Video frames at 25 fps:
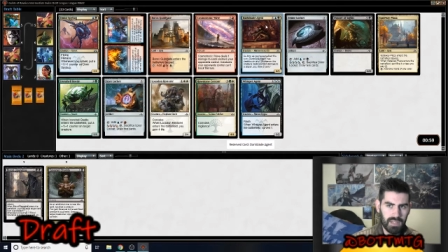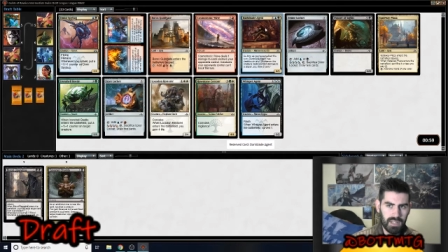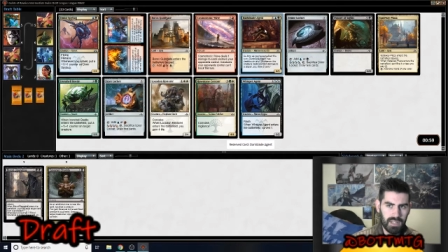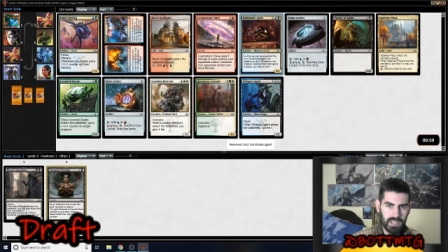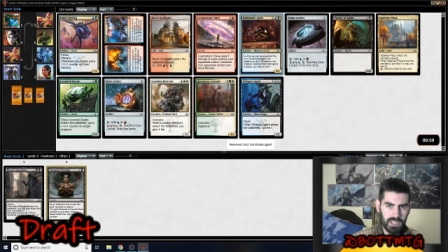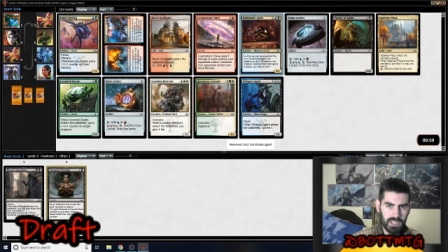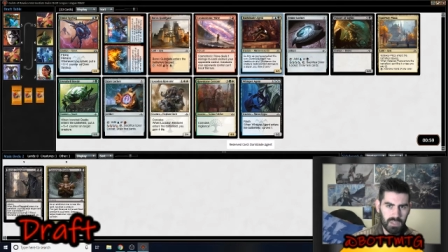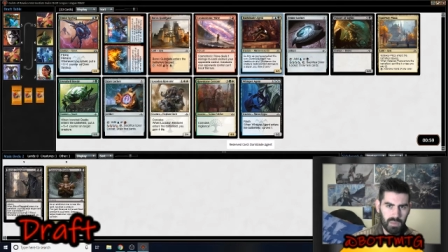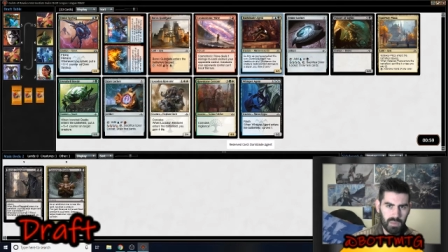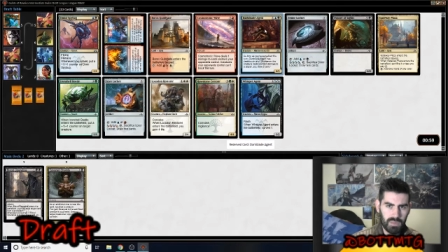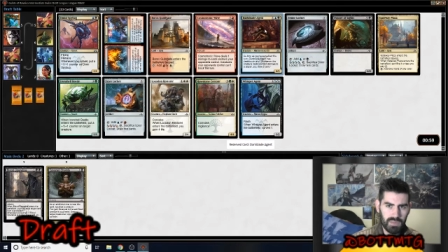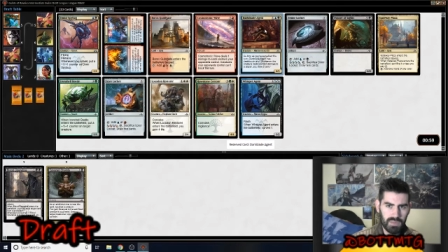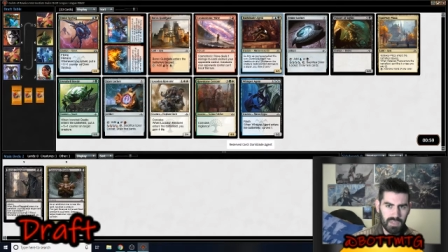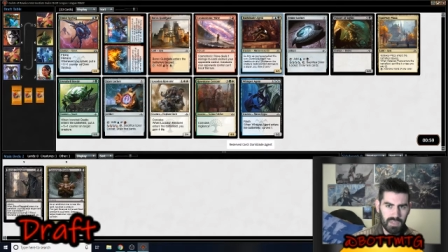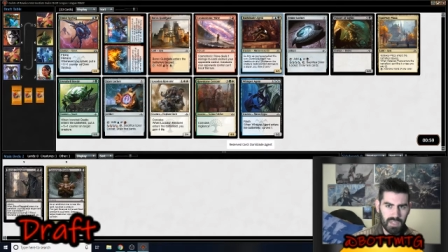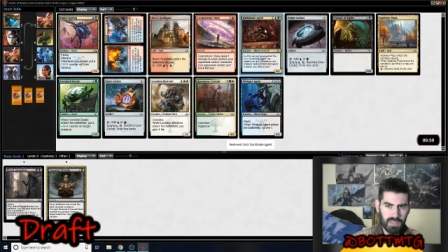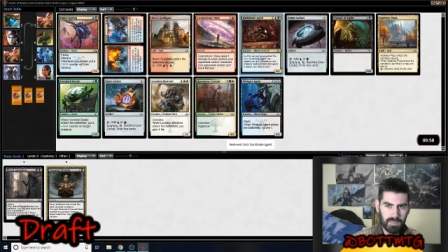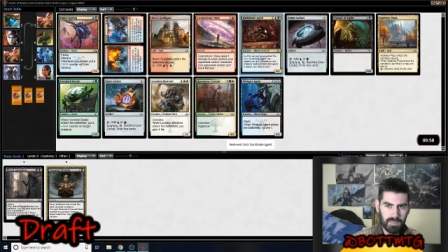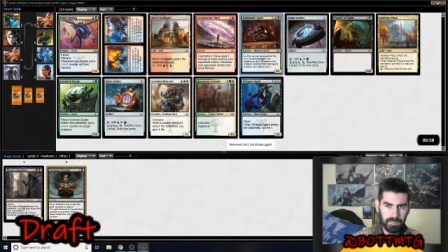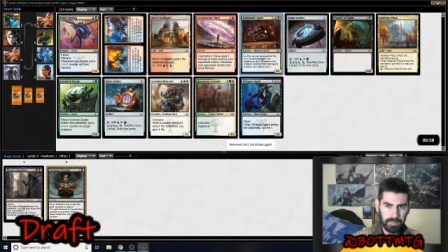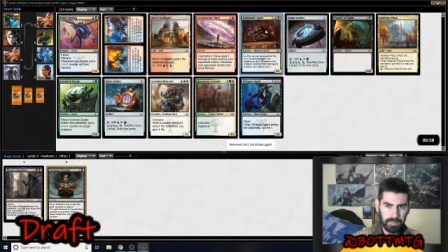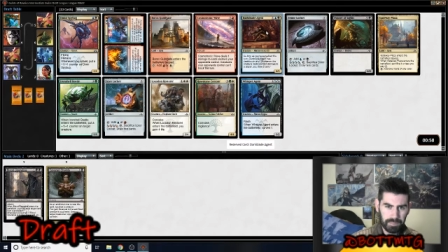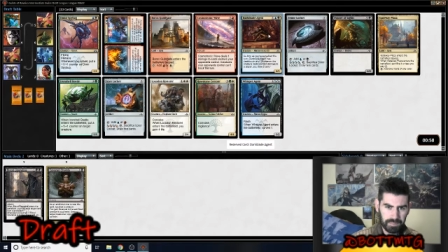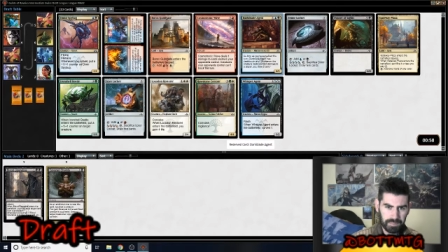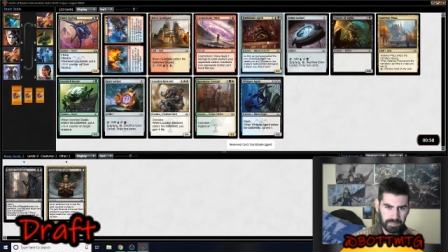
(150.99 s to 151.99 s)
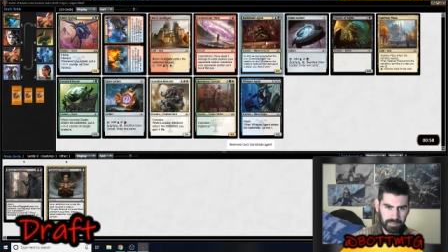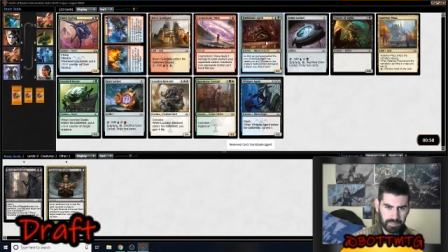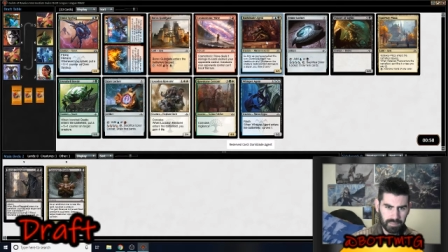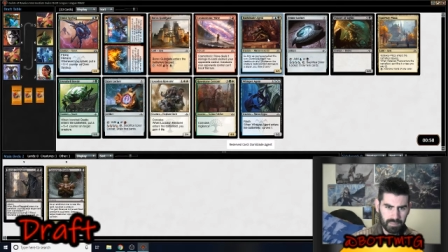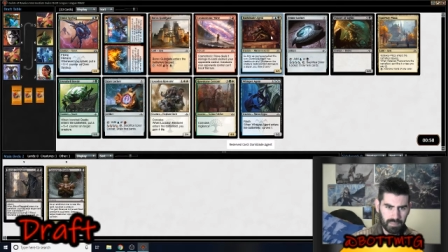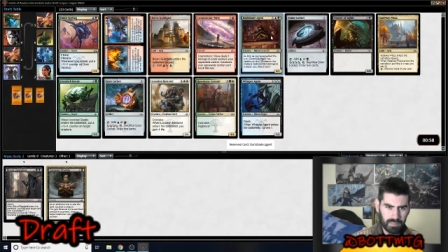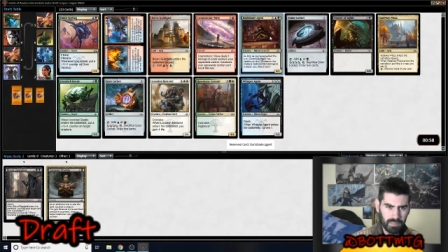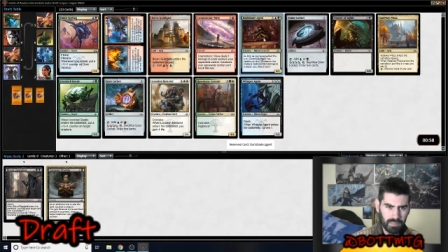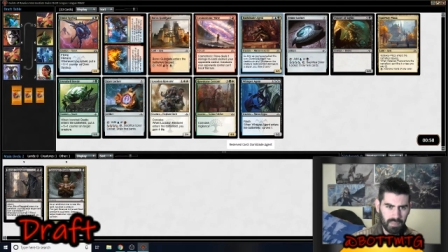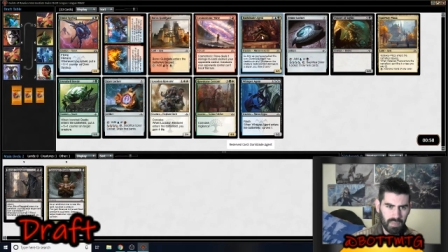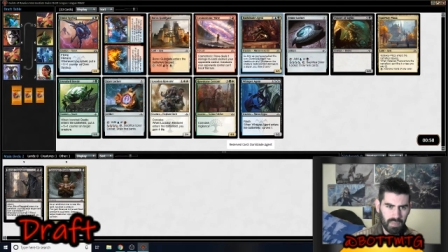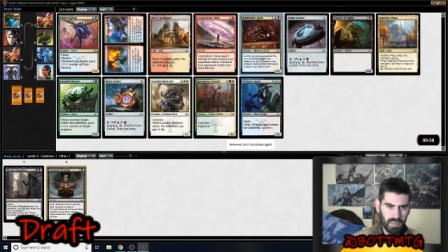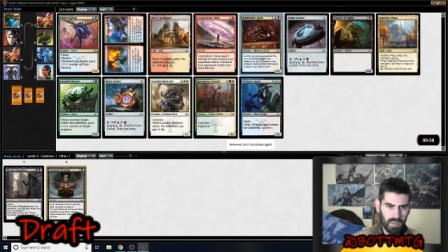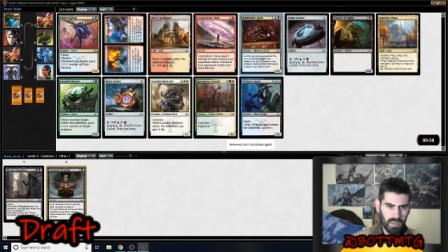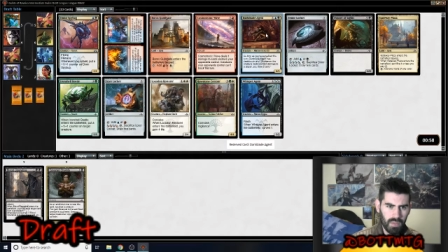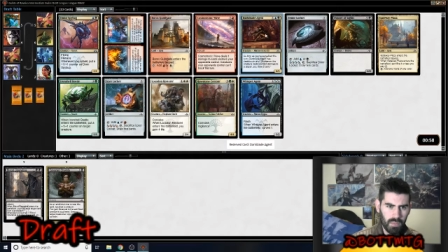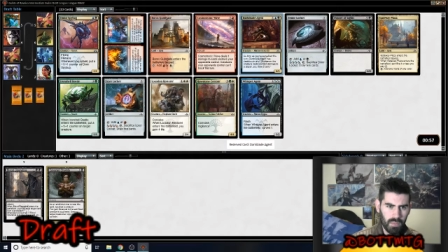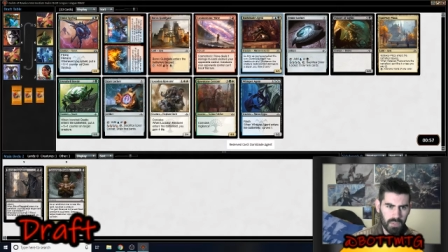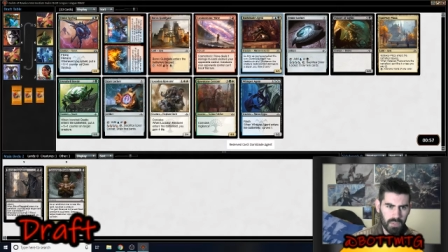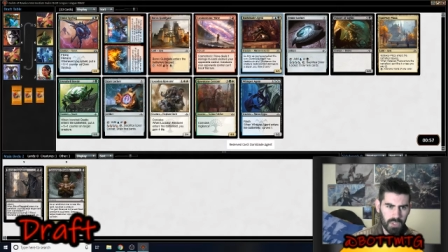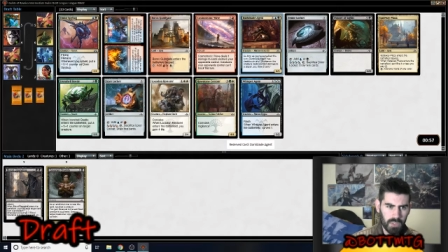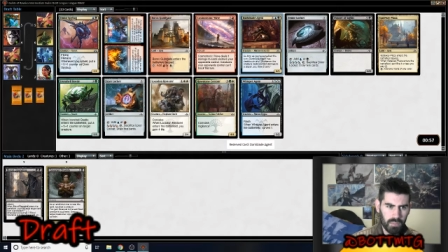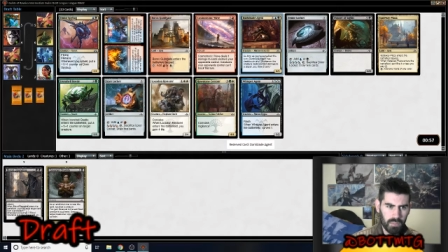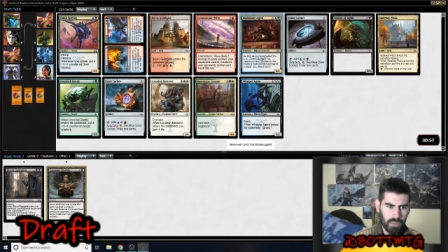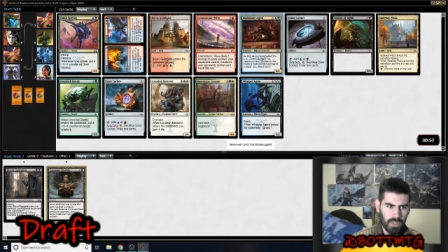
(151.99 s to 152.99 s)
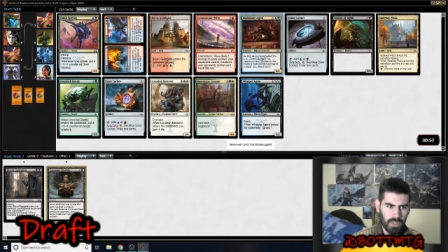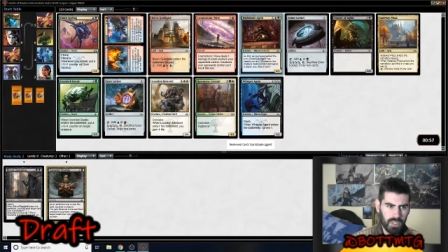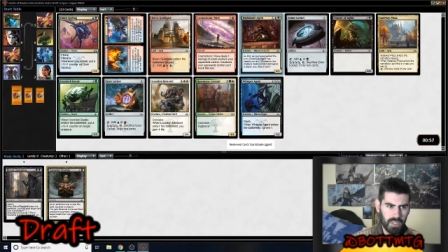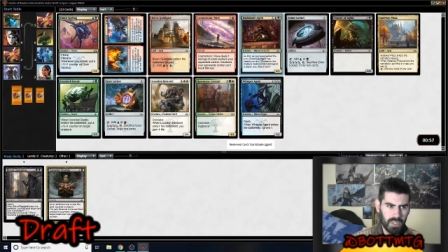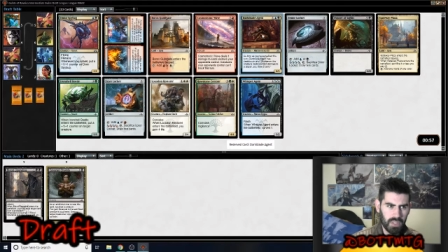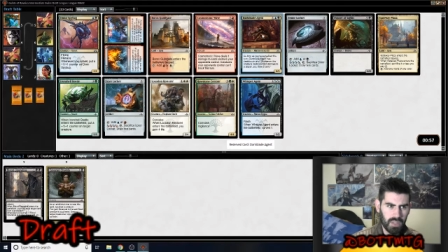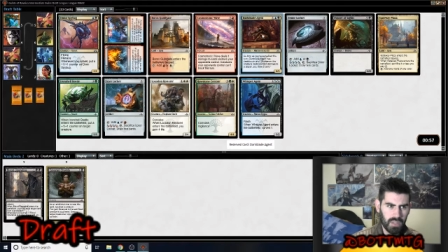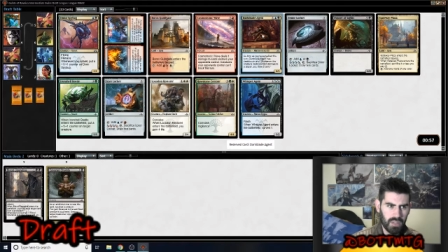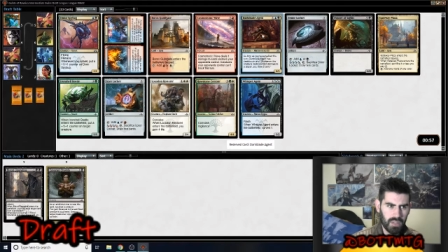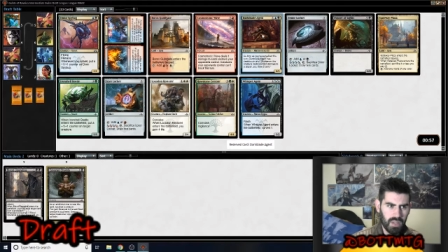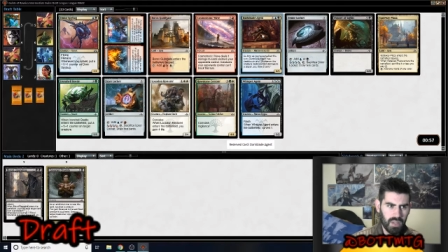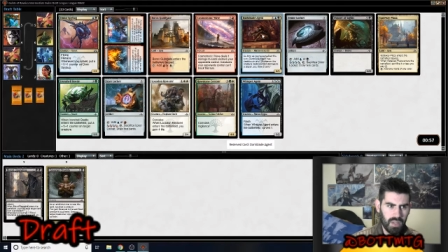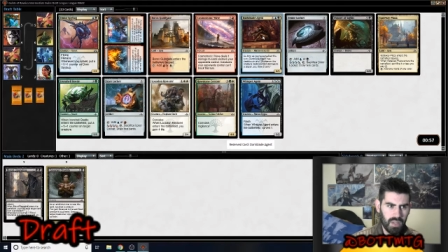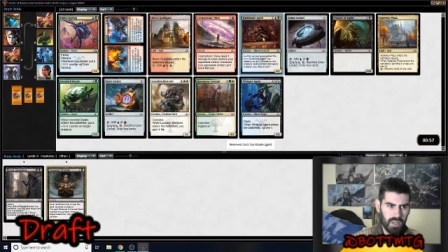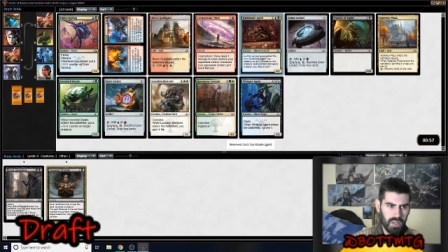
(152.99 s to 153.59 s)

Agent we've seen, which are pretty good.